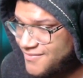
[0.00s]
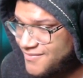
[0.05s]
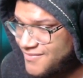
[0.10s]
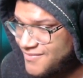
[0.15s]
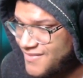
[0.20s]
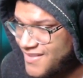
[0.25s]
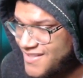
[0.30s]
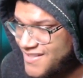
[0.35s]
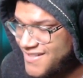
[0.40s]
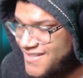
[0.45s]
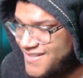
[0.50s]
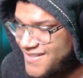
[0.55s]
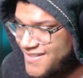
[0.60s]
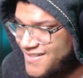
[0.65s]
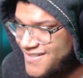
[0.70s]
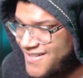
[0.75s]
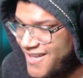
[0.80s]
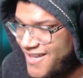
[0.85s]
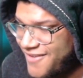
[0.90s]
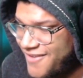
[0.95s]
It's,
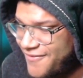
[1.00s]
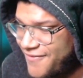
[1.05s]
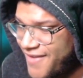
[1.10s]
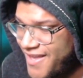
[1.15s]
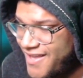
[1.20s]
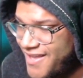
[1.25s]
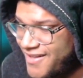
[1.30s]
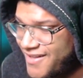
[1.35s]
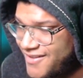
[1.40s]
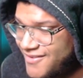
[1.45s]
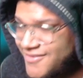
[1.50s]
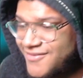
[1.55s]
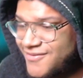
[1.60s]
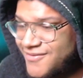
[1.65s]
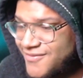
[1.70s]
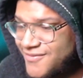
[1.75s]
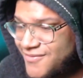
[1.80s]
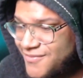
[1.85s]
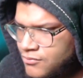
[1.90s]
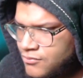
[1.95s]
it's like fate
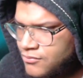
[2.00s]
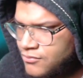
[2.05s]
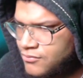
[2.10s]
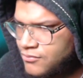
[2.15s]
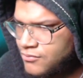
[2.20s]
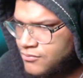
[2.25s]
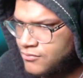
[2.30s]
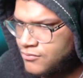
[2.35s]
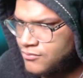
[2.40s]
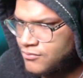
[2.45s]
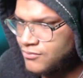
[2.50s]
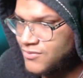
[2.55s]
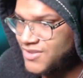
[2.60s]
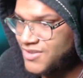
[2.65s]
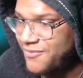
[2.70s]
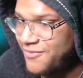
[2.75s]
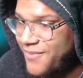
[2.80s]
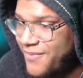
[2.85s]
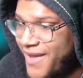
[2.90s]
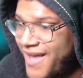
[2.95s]

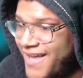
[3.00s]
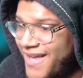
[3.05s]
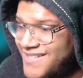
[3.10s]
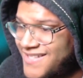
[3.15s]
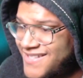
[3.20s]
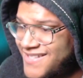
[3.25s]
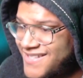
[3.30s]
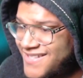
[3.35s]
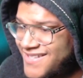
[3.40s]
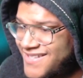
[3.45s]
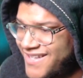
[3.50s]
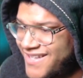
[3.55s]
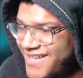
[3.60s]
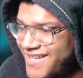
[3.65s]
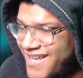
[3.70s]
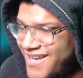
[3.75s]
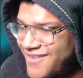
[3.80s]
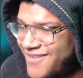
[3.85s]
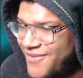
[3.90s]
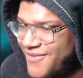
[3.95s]
surpasses the
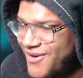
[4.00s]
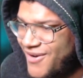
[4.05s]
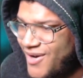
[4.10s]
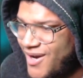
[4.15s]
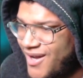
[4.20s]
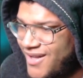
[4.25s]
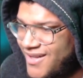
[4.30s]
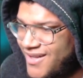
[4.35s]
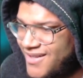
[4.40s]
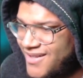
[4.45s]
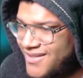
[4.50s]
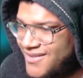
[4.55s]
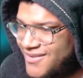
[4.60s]
gate of Valhalla.